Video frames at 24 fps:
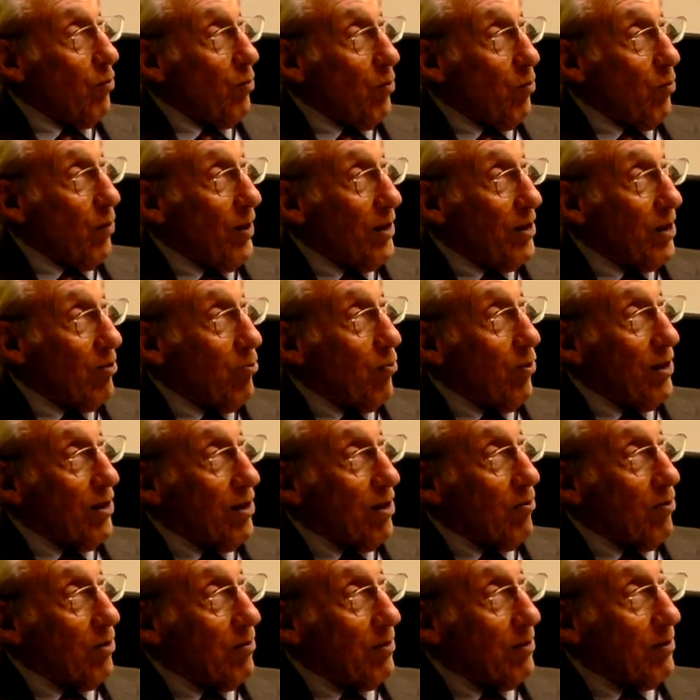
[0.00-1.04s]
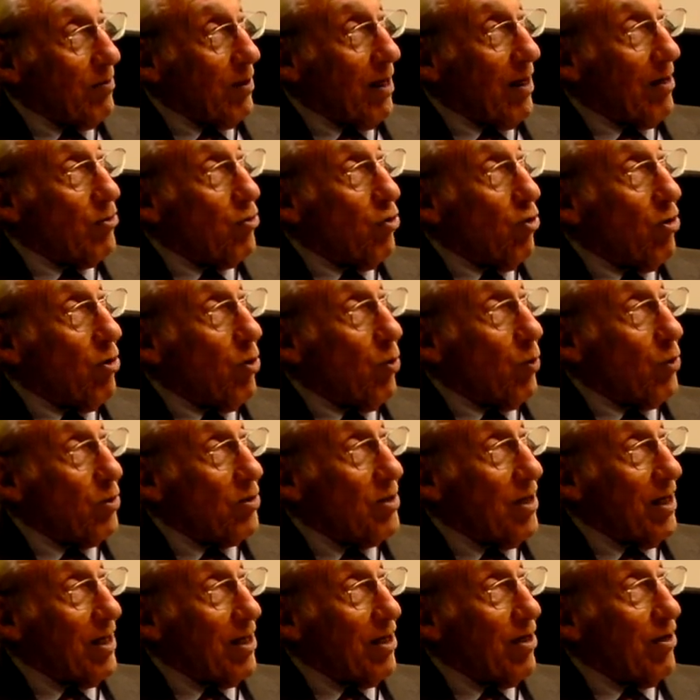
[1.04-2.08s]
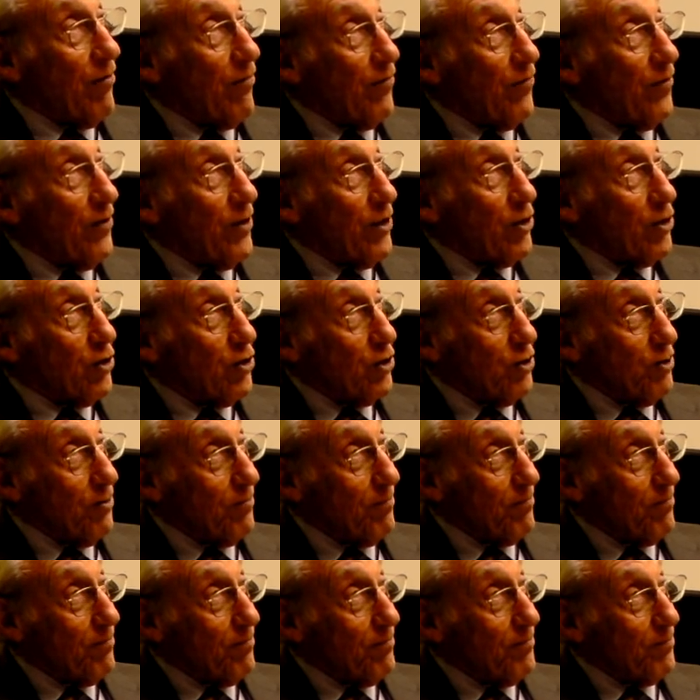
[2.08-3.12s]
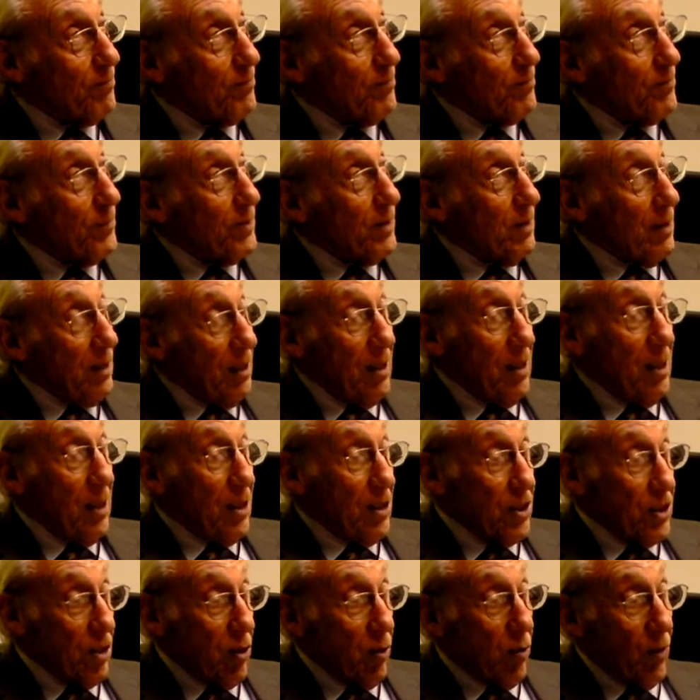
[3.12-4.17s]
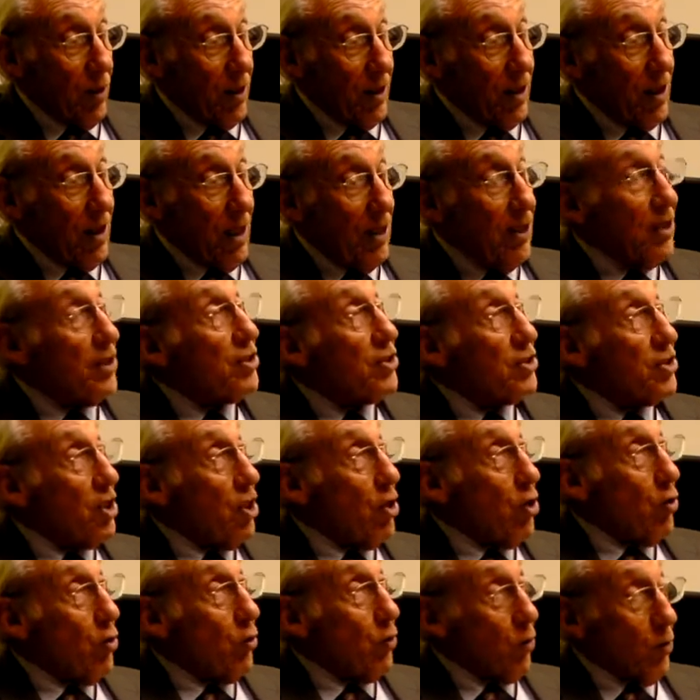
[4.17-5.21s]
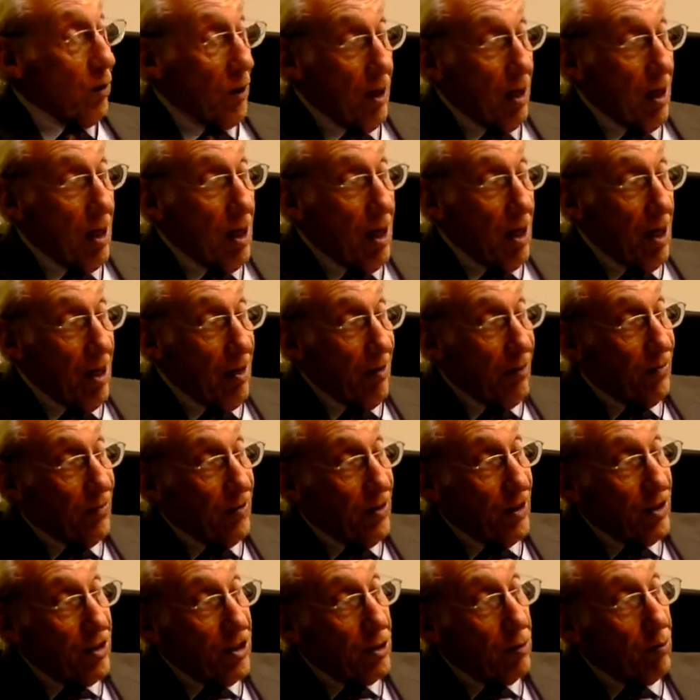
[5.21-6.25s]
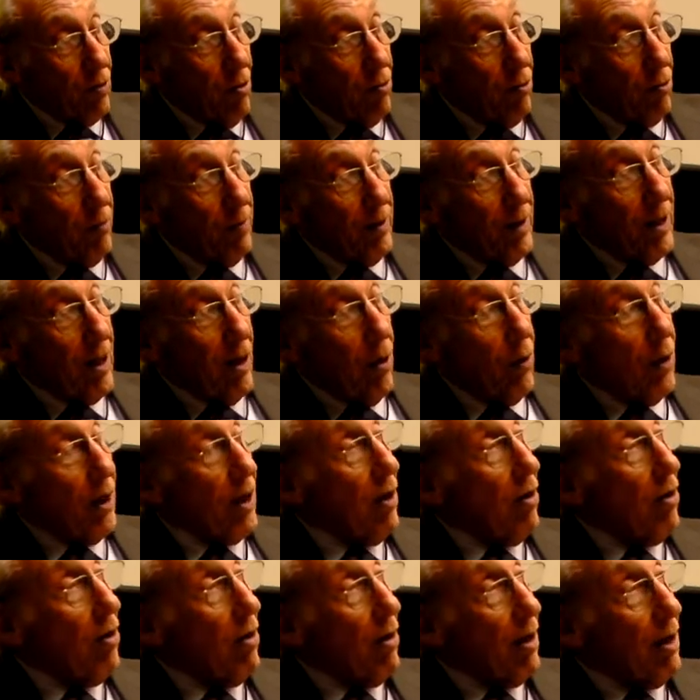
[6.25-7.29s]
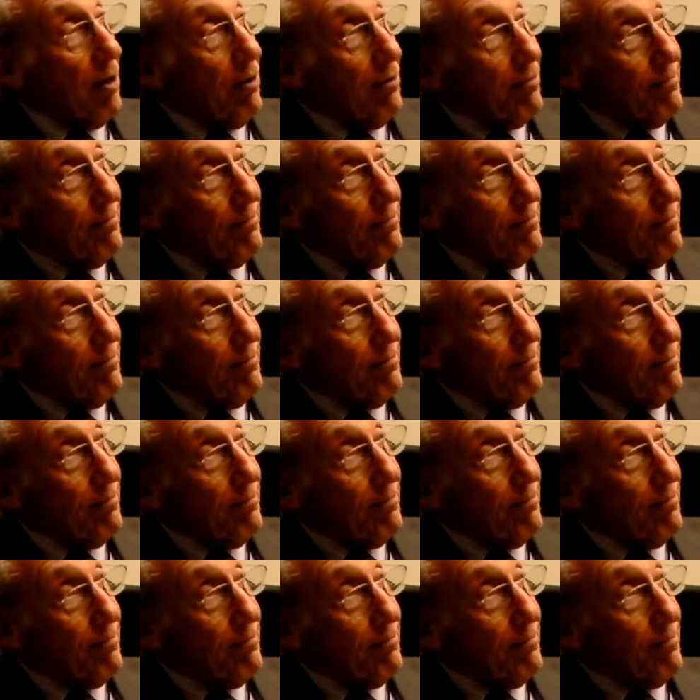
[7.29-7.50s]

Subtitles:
how long it will take you to finish. So in a zone, this is what would be going on.